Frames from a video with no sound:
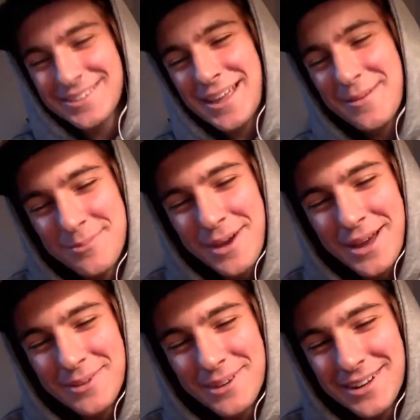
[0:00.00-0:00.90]
his name's
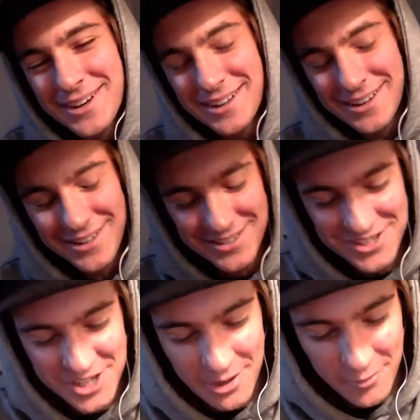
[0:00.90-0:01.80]
Mike Medina. He does
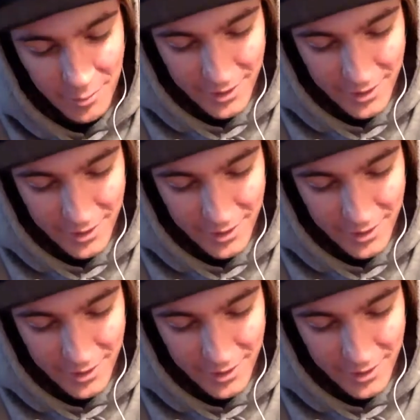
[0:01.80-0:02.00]
this show every